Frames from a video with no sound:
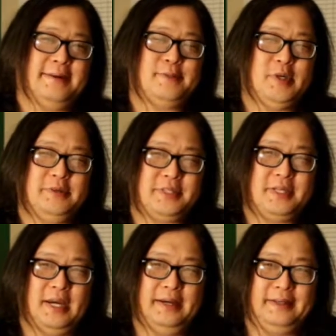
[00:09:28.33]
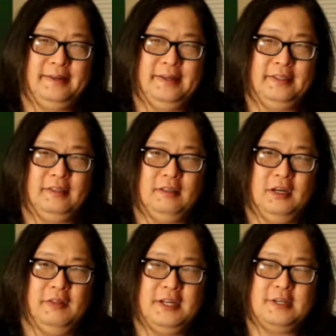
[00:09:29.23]
I suppose you
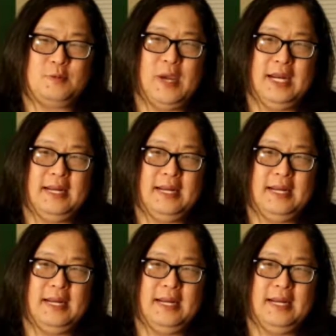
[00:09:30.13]
know, they just made